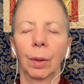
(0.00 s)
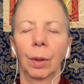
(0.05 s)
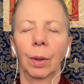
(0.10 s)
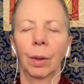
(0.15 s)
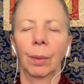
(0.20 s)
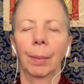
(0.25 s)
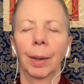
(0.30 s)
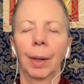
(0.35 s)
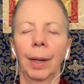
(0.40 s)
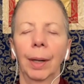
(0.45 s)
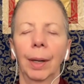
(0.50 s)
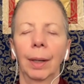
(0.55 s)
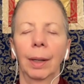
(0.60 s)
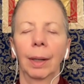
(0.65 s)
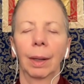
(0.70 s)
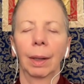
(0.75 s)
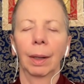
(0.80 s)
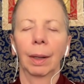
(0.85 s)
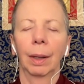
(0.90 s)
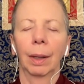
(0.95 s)

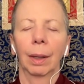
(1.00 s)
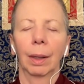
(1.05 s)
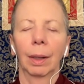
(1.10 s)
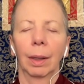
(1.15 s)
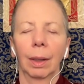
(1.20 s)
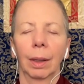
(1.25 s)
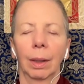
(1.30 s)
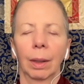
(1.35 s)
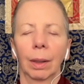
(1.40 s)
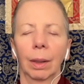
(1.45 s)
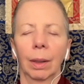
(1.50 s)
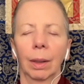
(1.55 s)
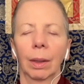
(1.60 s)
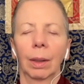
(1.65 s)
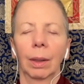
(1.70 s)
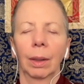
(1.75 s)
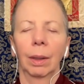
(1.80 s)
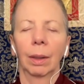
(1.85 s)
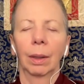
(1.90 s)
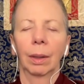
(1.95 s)
vertebrae.
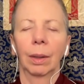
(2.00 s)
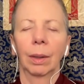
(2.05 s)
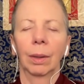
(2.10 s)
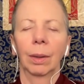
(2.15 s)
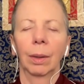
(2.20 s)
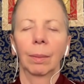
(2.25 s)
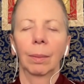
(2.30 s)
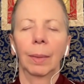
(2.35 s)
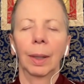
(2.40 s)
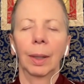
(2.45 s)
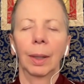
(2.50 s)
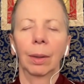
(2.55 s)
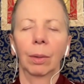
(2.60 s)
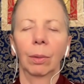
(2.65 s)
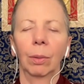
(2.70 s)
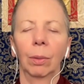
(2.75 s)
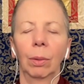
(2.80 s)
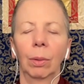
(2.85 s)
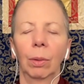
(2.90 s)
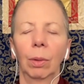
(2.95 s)
Just
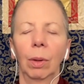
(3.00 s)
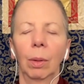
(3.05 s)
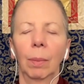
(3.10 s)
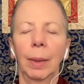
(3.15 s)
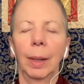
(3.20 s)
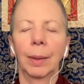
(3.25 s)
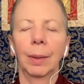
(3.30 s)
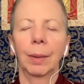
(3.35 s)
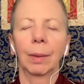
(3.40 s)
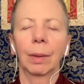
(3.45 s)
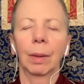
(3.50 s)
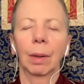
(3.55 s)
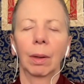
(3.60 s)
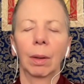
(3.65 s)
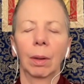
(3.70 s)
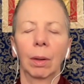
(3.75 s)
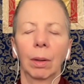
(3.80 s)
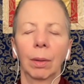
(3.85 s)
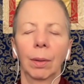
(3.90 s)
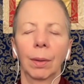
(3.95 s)
imagine all the muscles
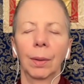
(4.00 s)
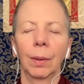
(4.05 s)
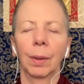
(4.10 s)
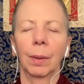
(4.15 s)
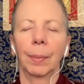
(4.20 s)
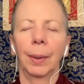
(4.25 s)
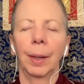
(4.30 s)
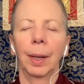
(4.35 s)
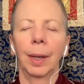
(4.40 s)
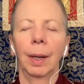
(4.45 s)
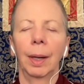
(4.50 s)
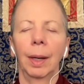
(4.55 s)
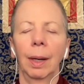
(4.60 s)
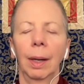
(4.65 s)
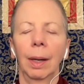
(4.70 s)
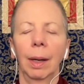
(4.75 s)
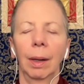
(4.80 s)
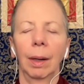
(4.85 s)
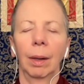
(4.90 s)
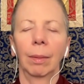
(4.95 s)
along the
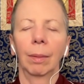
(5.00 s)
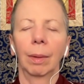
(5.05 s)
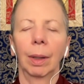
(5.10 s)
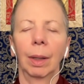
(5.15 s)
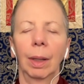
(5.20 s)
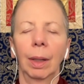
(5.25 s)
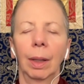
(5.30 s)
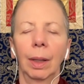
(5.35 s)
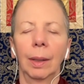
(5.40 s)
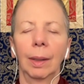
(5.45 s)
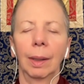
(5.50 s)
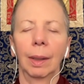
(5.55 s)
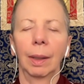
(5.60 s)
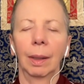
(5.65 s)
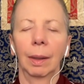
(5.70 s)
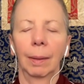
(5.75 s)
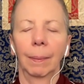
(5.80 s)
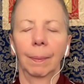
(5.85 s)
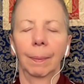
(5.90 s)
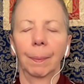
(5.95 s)
spine are
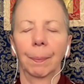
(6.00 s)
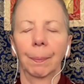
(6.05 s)
releasing.